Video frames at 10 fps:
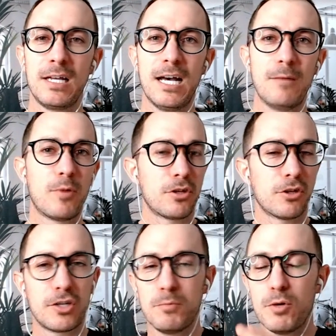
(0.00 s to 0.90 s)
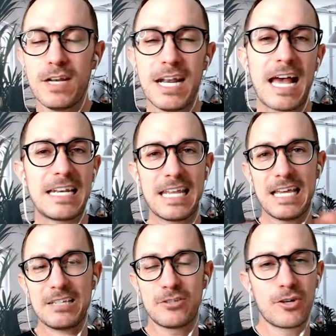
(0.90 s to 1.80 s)
Whether you're looking to move in 9
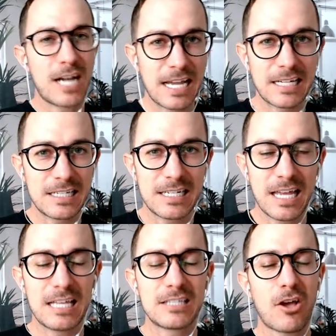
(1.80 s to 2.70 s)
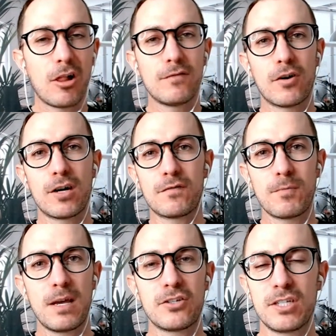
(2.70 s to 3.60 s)
days or 90 days, all of our
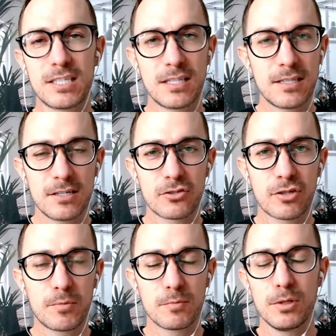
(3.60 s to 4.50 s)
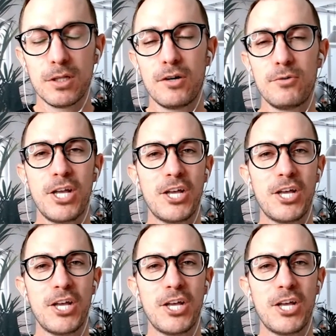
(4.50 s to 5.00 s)
information is in the description below.